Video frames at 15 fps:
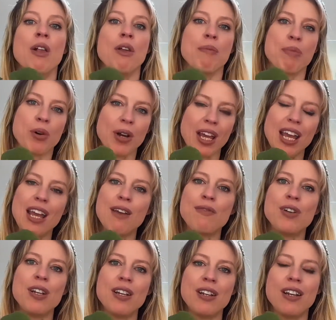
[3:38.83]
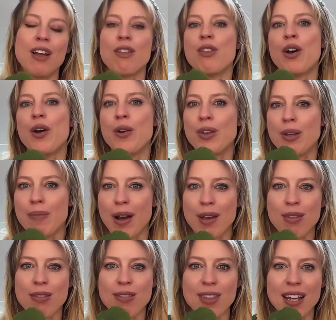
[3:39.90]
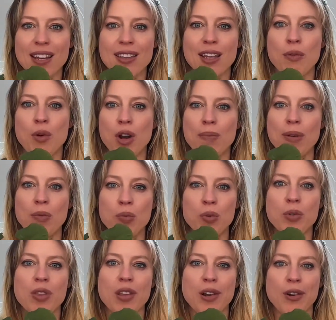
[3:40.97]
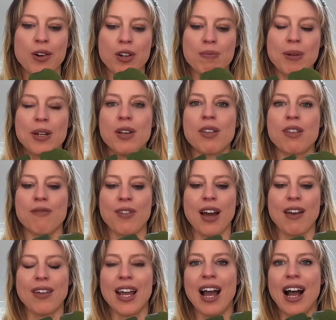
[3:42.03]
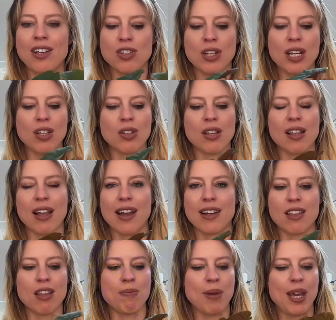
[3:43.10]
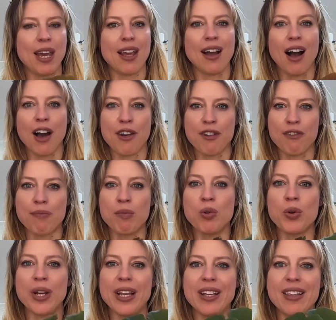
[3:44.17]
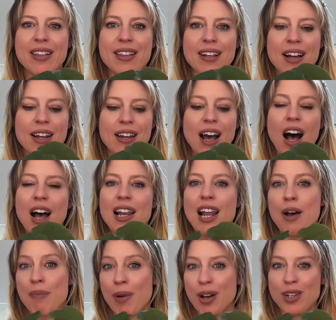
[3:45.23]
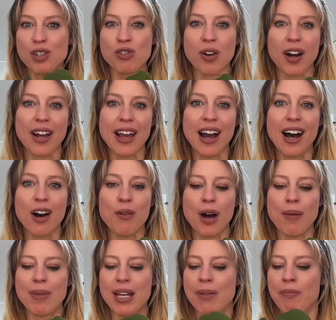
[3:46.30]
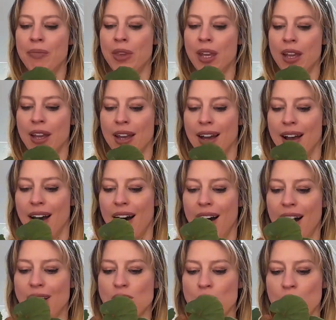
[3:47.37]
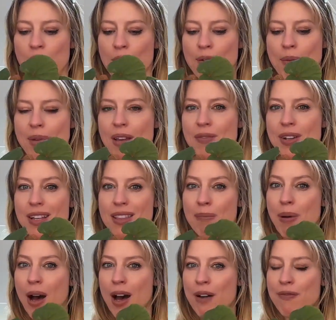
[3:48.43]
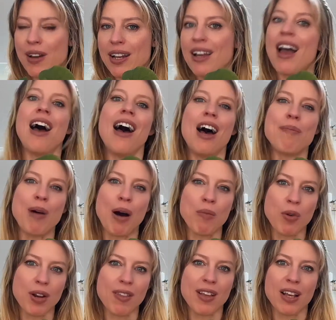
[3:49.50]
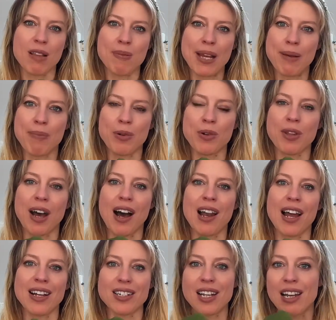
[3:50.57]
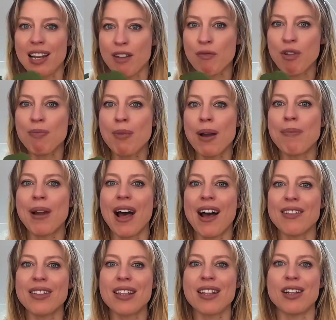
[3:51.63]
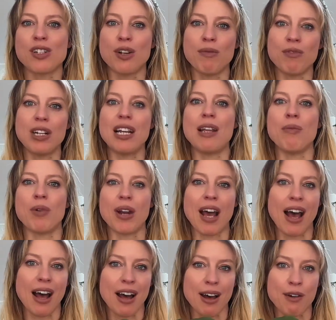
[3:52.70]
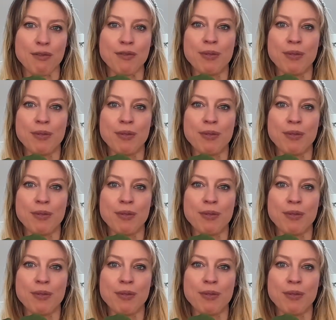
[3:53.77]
But even though you might think they want to be waterlogged because of that, they actually just like to be kind of moist, and I let mine dry out. I mean, I don't know if I'm giving it the perfect care, but I'm one of these people that I like to live with my plants. I don't really want to have